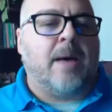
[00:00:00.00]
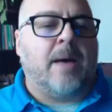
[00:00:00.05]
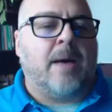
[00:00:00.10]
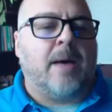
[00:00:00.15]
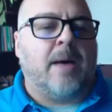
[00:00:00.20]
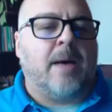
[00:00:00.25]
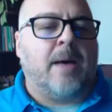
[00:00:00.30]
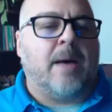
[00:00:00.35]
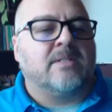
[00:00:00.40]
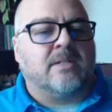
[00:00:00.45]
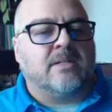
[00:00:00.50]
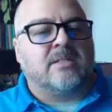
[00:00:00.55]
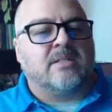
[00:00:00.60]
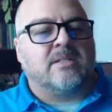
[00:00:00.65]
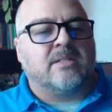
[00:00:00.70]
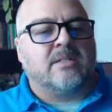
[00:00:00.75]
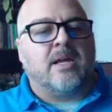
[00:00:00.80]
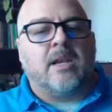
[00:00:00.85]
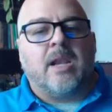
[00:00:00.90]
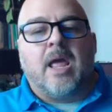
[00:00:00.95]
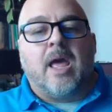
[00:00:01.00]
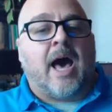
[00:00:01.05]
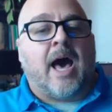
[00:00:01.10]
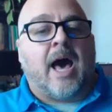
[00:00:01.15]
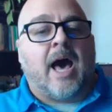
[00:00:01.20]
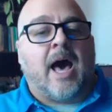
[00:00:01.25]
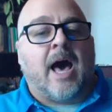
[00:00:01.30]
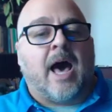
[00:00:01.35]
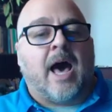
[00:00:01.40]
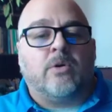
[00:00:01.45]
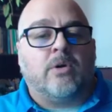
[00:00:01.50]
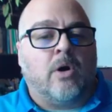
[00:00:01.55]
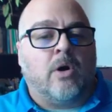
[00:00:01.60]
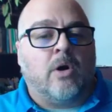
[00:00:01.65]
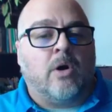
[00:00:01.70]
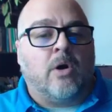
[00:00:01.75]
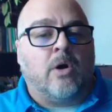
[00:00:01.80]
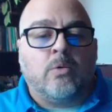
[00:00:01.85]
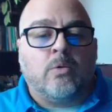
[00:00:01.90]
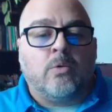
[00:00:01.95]
really happened since then. I don't
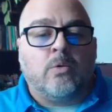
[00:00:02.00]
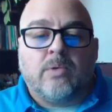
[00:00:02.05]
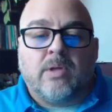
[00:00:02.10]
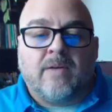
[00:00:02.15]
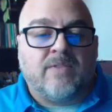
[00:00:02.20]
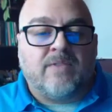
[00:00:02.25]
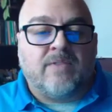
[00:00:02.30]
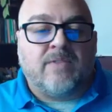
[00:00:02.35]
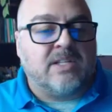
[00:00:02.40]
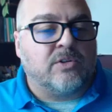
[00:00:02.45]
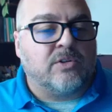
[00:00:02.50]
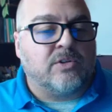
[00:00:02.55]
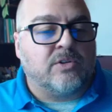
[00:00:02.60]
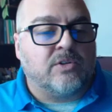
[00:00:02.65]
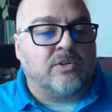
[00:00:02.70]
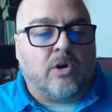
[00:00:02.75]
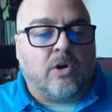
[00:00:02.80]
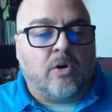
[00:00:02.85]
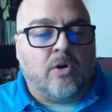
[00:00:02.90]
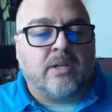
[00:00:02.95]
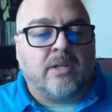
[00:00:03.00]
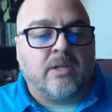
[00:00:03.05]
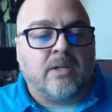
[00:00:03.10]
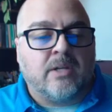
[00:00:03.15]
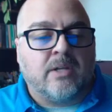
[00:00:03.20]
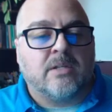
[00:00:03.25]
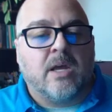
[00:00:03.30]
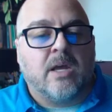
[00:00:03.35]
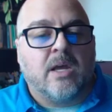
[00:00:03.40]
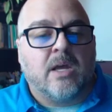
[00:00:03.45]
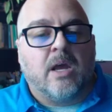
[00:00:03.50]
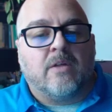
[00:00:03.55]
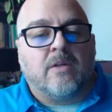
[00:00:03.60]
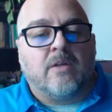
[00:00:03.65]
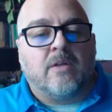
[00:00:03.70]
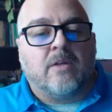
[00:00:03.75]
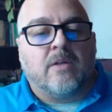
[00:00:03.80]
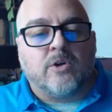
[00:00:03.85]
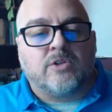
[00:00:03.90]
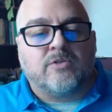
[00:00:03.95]
know if these things are current.
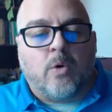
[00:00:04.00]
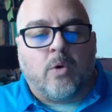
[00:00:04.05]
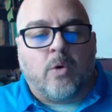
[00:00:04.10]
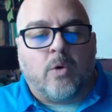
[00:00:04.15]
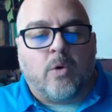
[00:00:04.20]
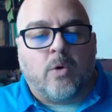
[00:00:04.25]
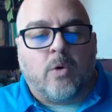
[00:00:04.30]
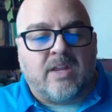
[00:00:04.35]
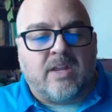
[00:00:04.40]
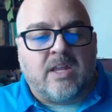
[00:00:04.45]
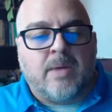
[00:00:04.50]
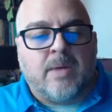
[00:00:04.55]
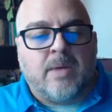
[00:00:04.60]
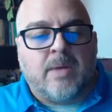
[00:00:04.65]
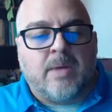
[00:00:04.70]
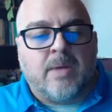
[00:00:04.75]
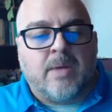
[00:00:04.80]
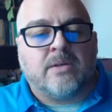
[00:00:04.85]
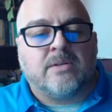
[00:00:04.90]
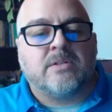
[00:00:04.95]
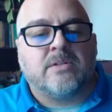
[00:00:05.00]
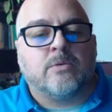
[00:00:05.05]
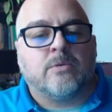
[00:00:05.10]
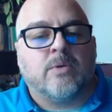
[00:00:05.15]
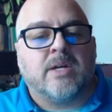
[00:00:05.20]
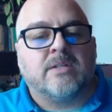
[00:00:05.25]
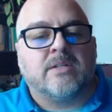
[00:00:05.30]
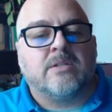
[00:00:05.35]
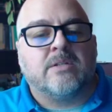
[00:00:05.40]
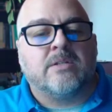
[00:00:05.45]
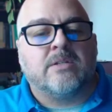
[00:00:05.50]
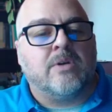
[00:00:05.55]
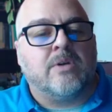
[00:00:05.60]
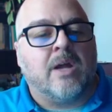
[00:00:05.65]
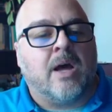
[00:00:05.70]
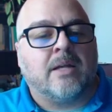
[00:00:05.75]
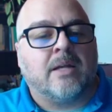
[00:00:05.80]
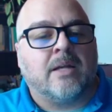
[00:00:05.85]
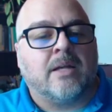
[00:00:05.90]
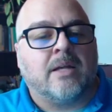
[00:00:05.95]
The first 4 have emails, the rest do
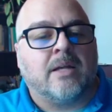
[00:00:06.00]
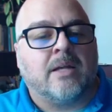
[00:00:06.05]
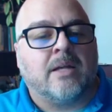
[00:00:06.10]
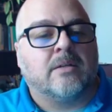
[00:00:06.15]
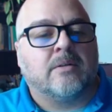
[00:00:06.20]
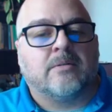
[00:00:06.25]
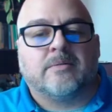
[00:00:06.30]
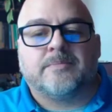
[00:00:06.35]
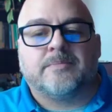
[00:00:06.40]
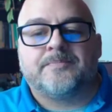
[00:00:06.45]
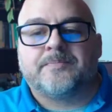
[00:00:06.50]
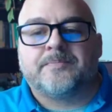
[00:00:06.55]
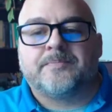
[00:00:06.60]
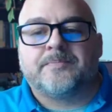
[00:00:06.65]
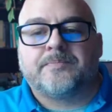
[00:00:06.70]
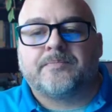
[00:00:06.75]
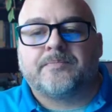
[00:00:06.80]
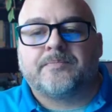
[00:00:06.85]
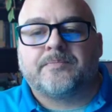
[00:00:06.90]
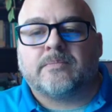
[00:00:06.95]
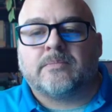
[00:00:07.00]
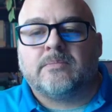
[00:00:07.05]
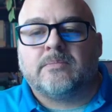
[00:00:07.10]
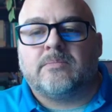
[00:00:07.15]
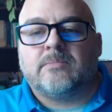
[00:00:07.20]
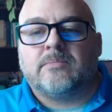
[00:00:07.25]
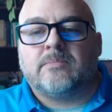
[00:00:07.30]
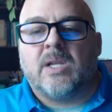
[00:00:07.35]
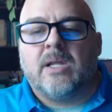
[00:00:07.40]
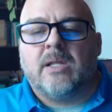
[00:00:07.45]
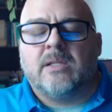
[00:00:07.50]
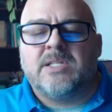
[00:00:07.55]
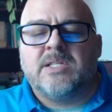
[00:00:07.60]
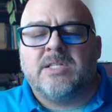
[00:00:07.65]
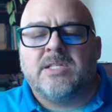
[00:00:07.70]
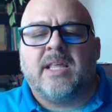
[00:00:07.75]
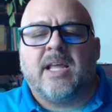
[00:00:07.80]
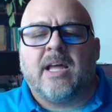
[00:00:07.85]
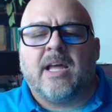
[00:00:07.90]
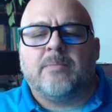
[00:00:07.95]
not.
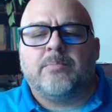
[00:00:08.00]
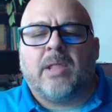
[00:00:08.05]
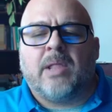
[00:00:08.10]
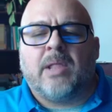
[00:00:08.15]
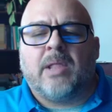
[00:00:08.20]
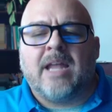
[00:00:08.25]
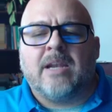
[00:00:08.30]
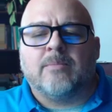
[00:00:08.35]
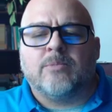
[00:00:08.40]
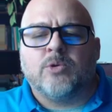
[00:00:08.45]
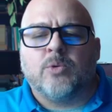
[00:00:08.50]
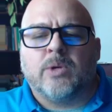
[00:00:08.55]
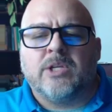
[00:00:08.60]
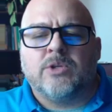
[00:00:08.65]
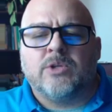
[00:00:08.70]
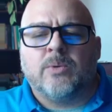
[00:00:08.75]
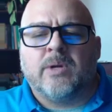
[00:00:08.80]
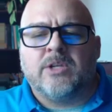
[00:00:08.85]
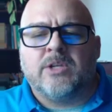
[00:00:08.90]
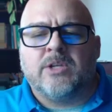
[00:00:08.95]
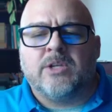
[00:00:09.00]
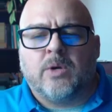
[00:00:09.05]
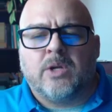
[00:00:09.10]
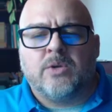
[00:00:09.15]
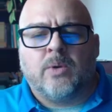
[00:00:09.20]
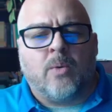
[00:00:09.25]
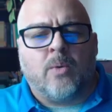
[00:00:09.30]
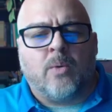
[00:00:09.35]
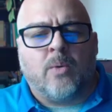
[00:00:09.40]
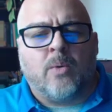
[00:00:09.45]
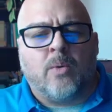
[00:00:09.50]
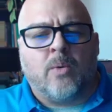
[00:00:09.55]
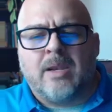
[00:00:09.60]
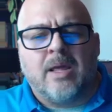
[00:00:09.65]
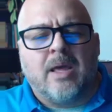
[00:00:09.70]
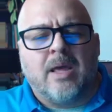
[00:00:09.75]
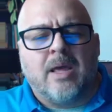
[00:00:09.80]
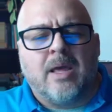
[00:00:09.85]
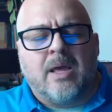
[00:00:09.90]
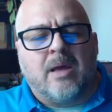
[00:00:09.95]
See, they got platinum 2020,
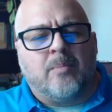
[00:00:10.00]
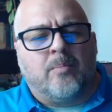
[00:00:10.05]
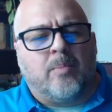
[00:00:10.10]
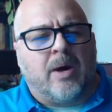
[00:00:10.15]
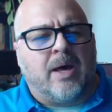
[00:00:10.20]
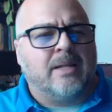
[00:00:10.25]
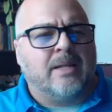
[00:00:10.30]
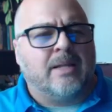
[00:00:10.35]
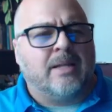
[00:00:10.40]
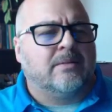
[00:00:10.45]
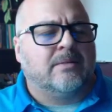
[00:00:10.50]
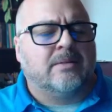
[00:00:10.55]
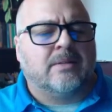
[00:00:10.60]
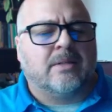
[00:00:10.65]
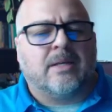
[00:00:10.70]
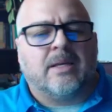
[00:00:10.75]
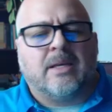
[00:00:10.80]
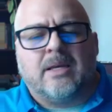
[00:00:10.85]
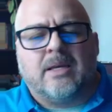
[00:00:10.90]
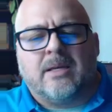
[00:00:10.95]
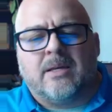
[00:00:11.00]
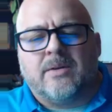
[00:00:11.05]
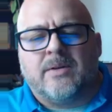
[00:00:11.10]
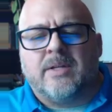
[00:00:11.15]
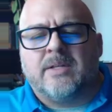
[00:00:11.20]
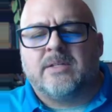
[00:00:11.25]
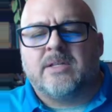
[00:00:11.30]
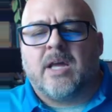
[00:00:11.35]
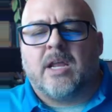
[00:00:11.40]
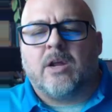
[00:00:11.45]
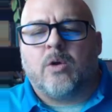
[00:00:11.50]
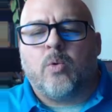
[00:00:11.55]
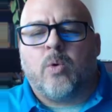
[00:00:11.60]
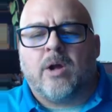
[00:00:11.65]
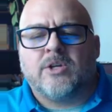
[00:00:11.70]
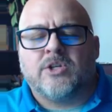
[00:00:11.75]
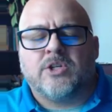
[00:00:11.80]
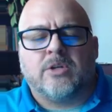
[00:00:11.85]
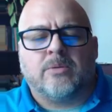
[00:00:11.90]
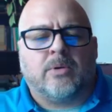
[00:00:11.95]
2021, but it's kind of
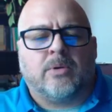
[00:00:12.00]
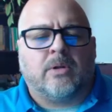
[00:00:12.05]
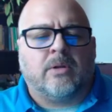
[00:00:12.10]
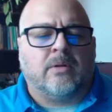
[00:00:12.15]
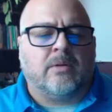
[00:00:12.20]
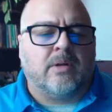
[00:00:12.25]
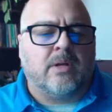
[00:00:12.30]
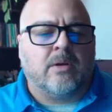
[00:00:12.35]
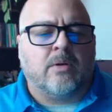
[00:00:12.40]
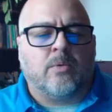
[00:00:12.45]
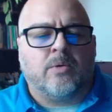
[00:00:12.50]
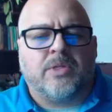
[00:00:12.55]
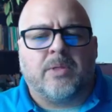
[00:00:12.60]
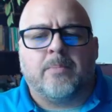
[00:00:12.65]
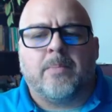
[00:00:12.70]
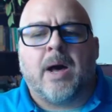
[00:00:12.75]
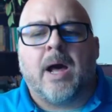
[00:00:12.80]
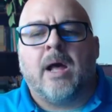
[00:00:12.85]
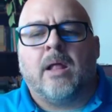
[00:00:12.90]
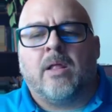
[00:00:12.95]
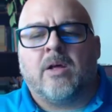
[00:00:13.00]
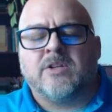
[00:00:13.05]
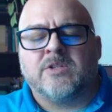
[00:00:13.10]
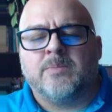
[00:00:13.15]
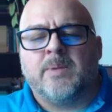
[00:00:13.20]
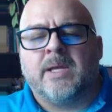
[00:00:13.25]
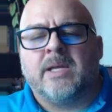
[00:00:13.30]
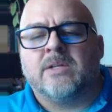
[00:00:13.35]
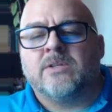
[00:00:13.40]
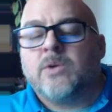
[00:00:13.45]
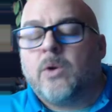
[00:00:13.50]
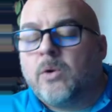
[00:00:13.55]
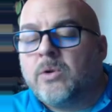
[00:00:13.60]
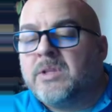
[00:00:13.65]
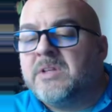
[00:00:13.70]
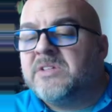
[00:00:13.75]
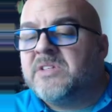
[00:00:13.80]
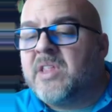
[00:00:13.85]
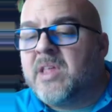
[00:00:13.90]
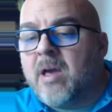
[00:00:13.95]
questionable, with the bylaws being as
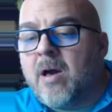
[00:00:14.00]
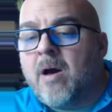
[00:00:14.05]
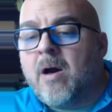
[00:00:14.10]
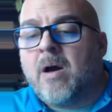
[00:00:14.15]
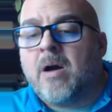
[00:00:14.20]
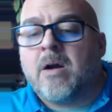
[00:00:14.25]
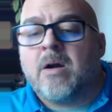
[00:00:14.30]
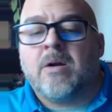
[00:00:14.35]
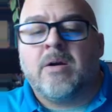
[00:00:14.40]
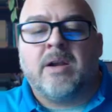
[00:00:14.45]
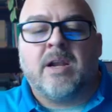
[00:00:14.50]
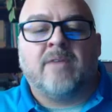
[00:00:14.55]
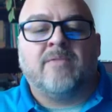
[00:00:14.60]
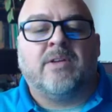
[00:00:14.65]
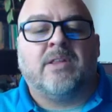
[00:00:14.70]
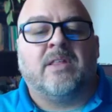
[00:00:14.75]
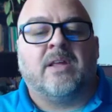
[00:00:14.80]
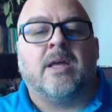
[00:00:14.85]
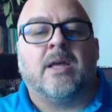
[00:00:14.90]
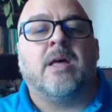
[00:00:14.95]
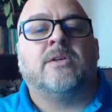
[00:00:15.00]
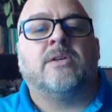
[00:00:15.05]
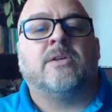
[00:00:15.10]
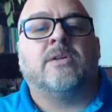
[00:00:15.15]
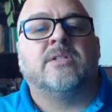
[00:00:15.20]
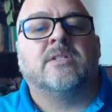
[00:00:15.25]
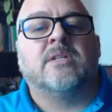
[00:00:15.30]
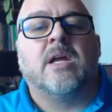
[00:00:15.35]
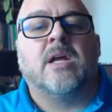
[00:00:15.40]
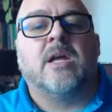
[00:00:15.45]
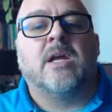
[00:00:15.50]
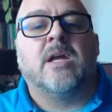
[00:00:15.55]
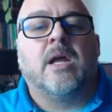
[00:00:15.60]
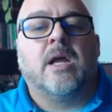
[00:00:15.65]
old as they are and everything else.